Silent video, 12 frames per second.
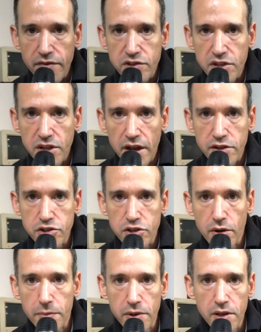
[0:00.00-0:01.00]
chat
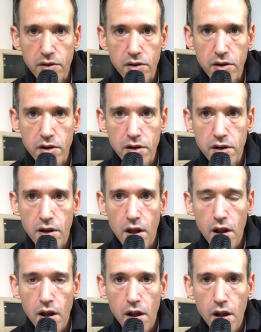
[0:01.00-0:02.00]
show up here,
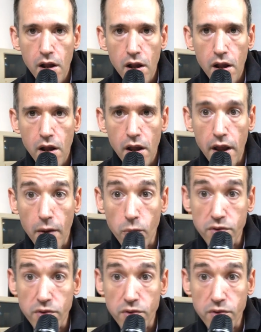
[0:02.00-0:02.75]
and